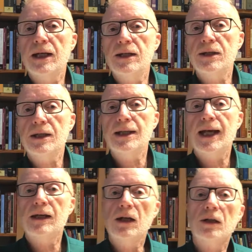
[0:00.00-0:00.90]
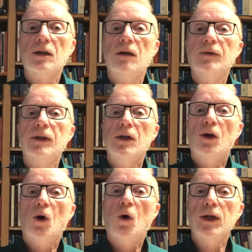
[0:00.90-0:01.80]
Asia he had not covered,
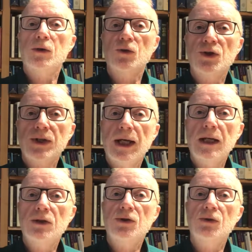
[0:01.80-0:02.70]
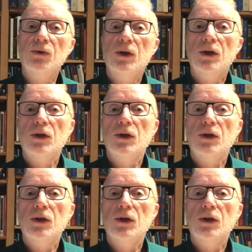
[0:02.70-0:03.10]
or he could sail to